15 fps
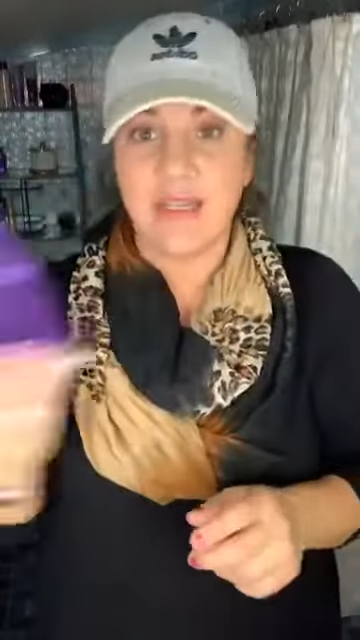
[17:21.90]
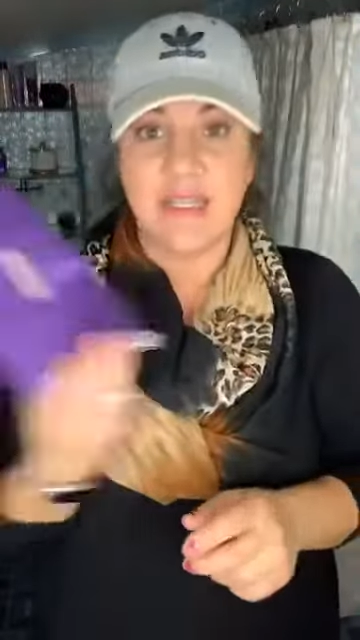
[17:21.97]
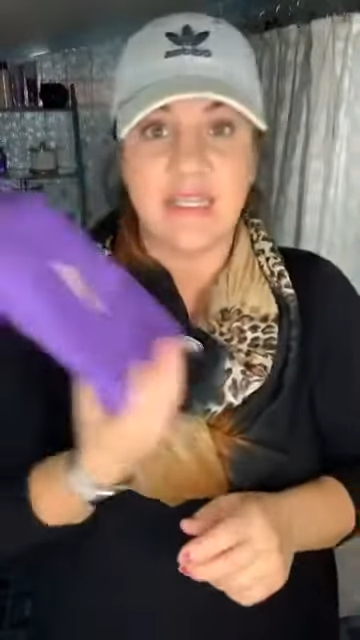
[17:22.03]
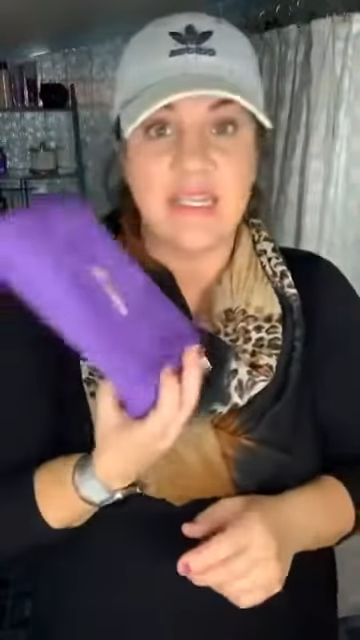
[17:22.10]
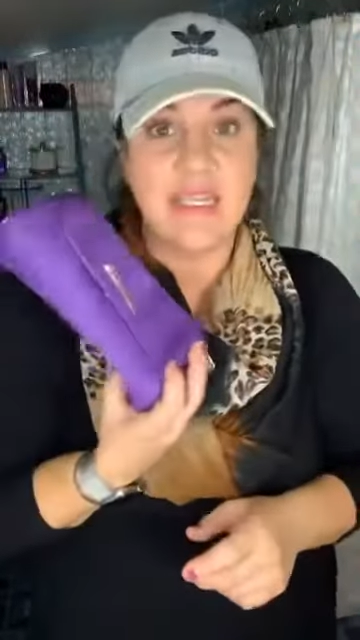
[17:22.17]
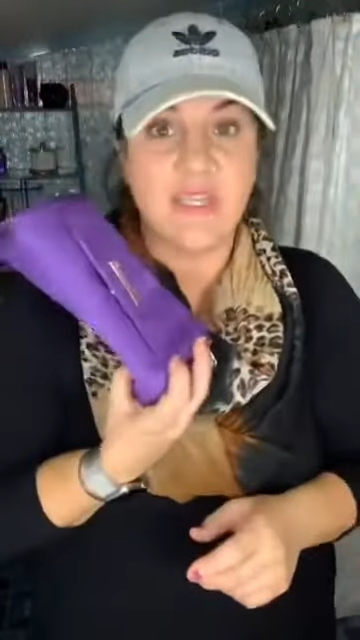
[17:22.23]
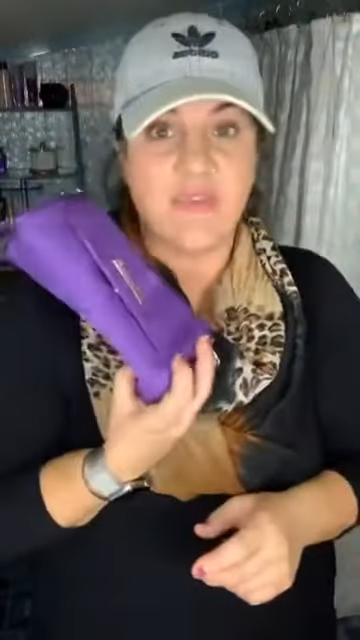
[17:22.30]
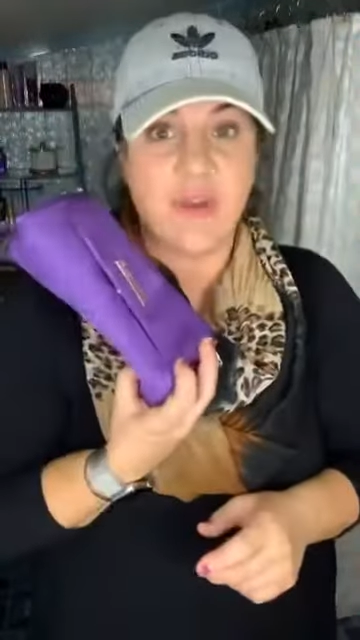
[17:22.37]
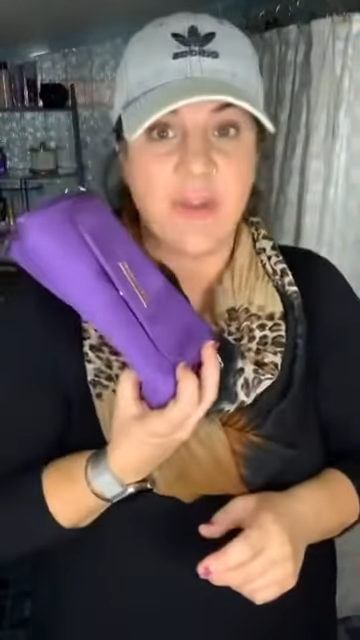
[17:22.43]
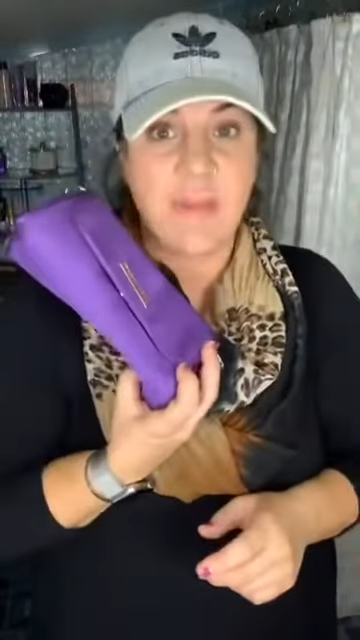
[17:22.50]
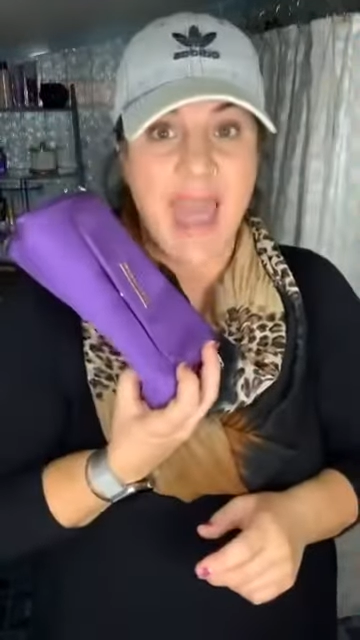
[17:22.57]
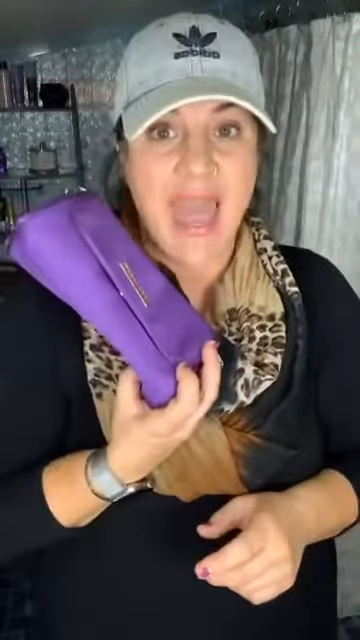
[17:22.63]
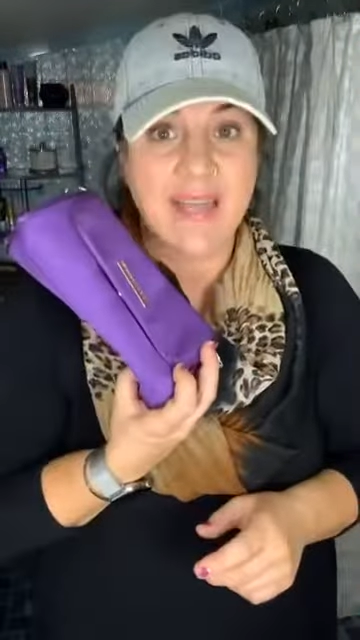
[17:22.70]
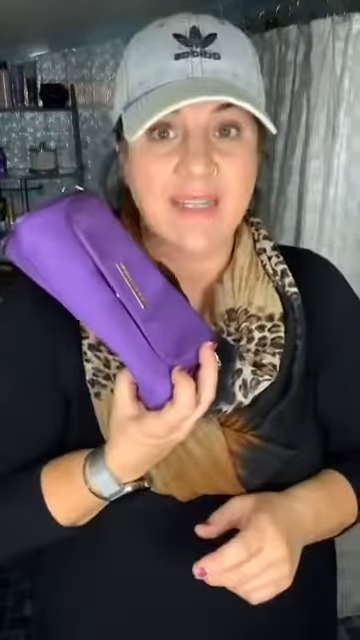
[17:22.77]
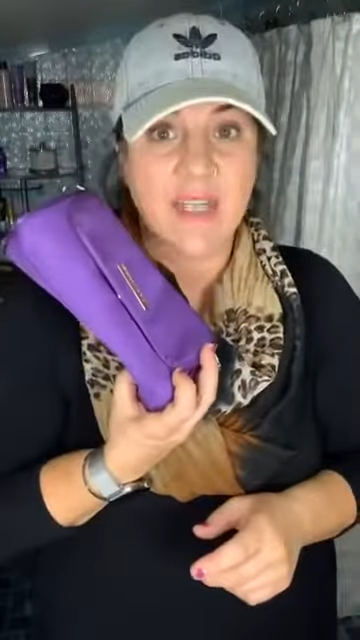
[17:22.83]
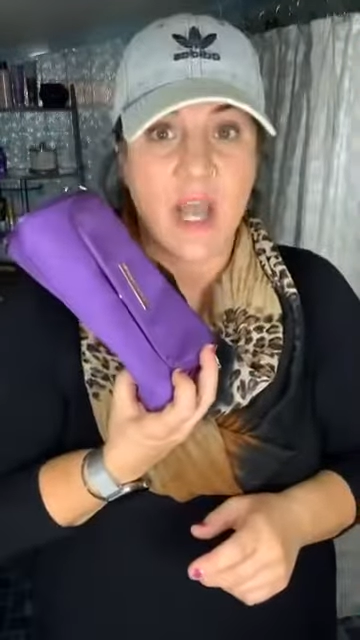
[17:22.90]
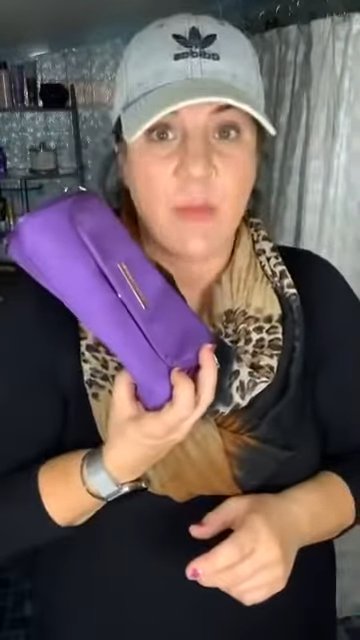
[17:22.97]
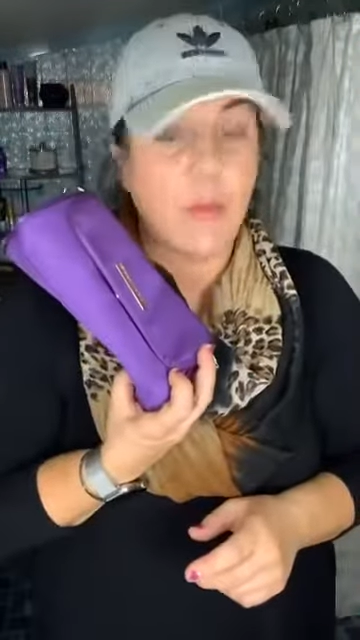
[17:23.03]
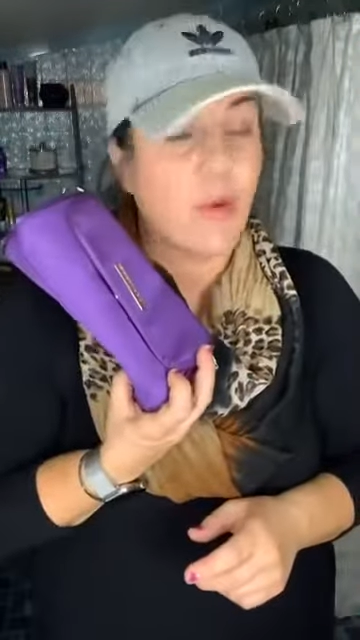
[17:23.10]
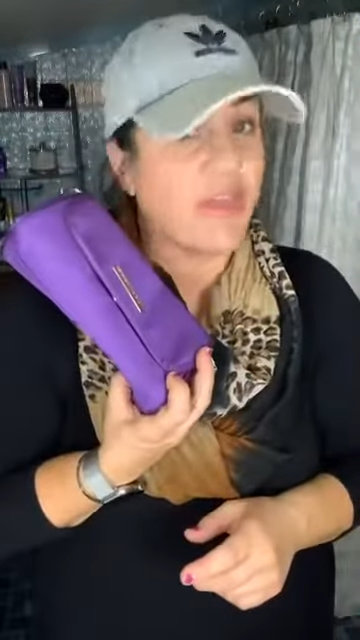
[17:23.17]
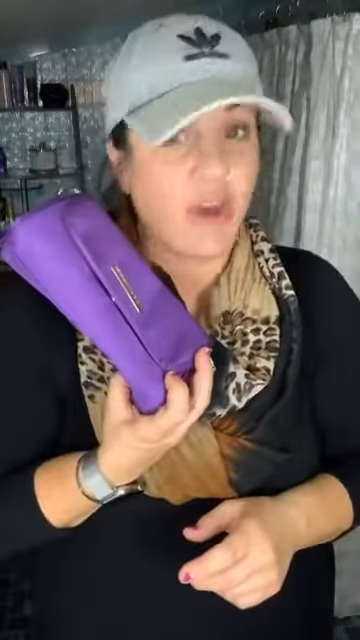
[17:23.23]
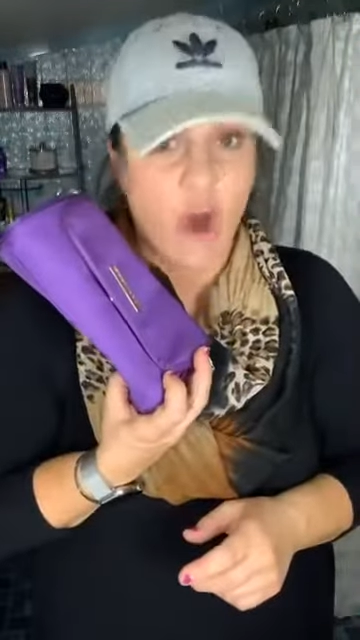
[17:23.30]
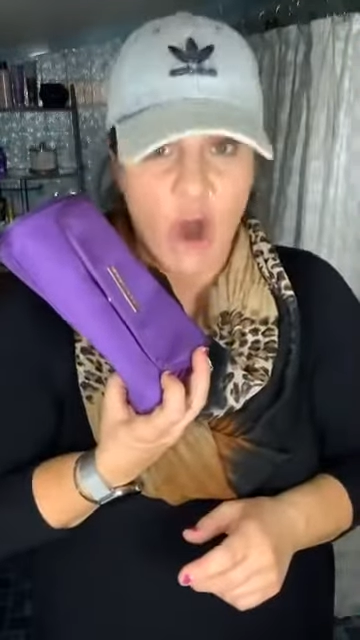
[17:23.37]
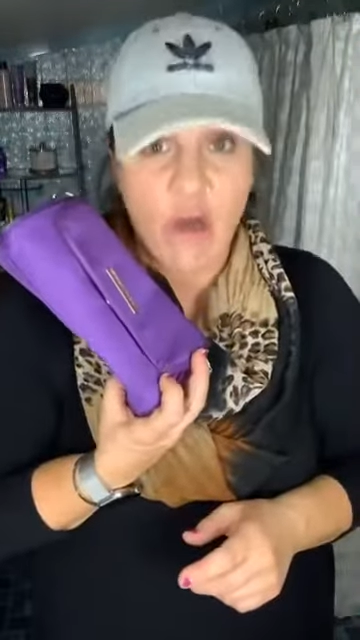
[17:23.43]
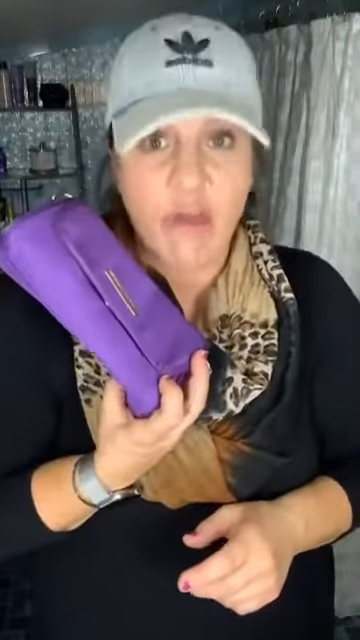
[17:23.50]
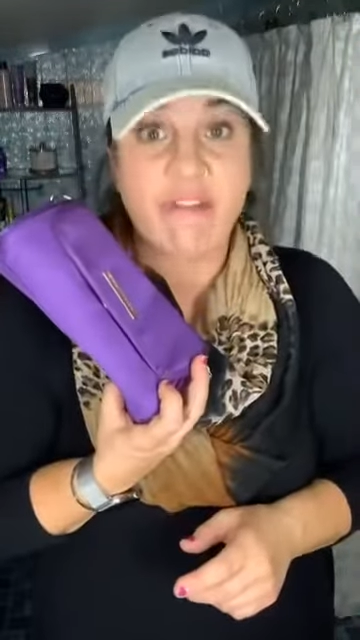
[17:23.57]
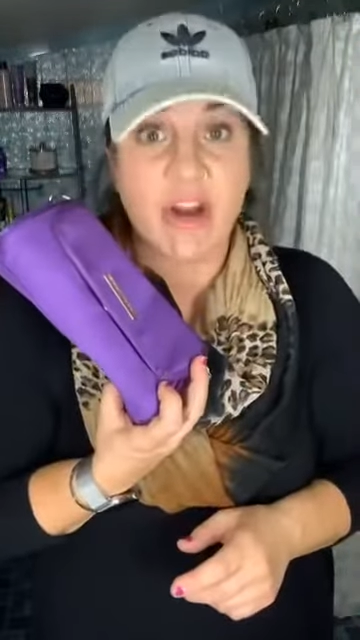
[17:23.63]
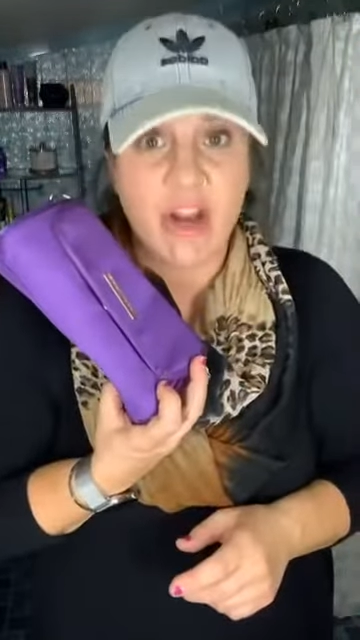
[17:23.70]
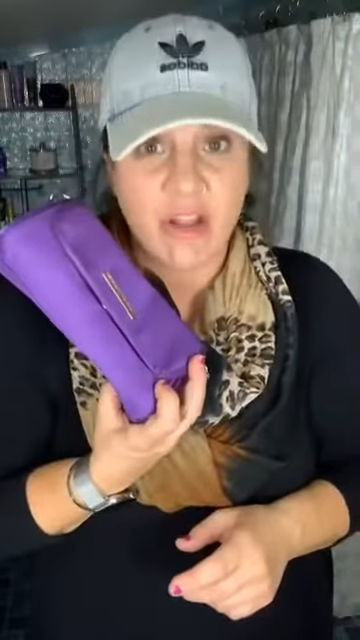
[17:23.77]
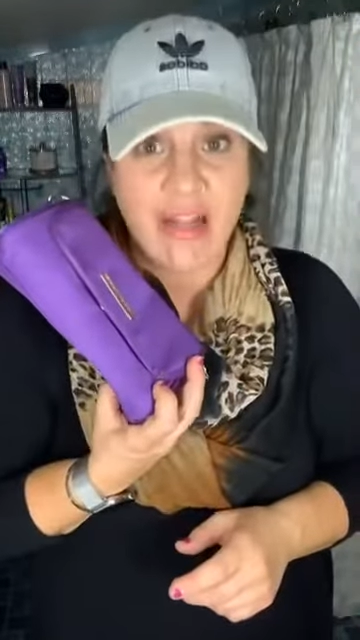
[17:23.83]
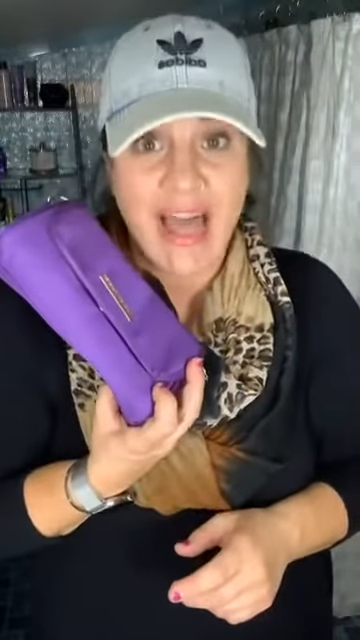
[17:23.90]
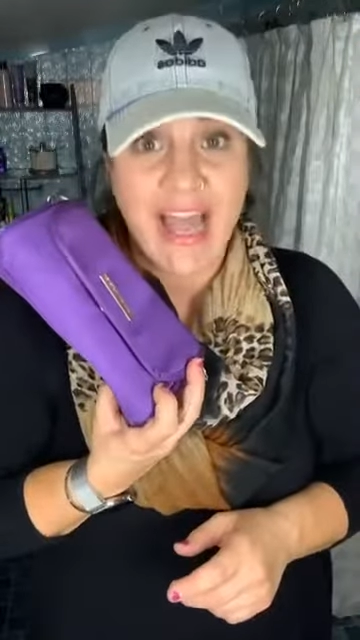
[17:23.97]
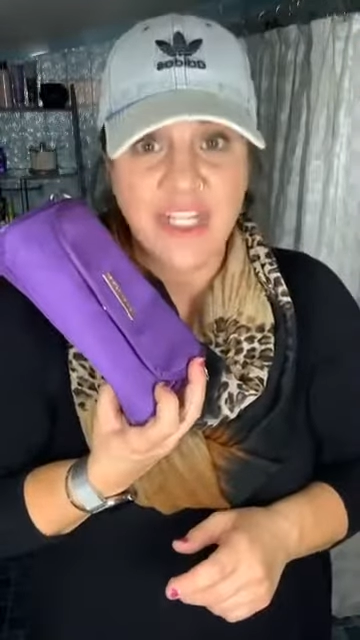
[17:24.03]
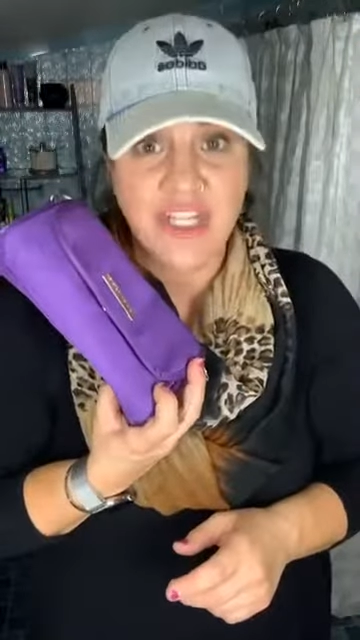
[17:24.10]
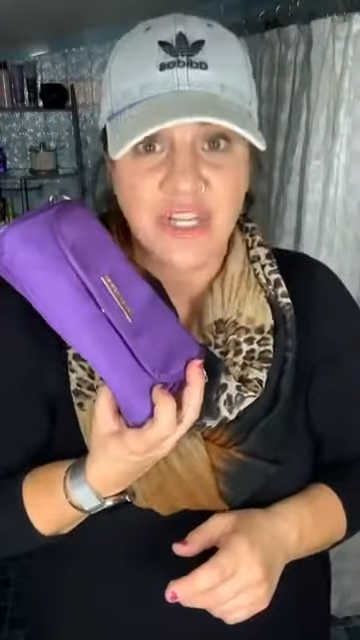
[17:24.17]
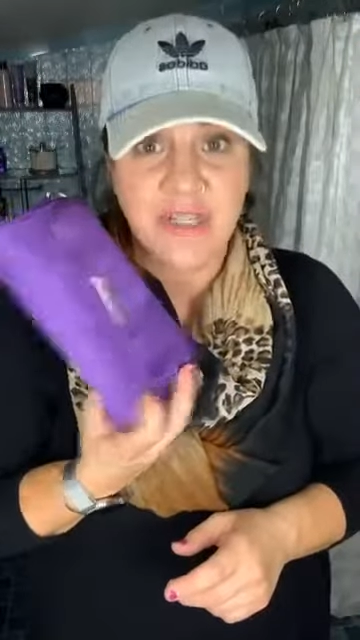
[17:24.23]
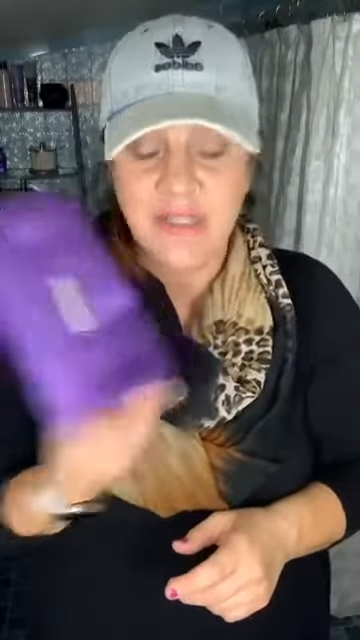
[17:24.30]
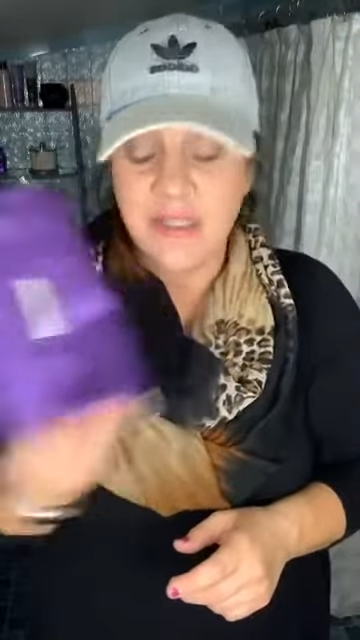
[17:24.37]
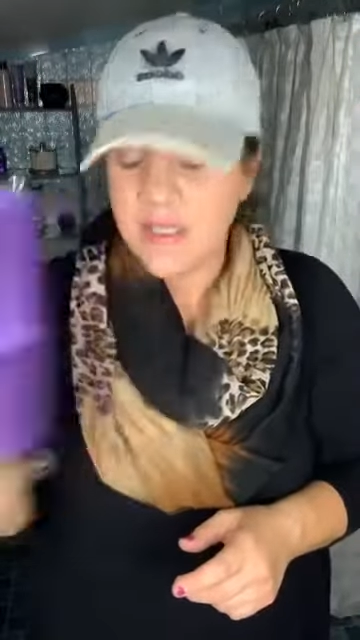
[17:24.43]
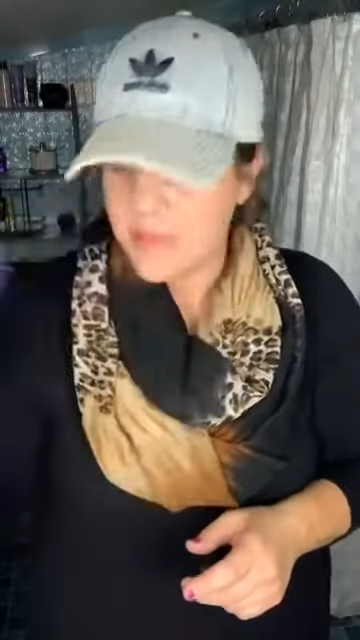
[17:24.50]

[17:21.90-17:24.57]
these free bags come with all of our collections.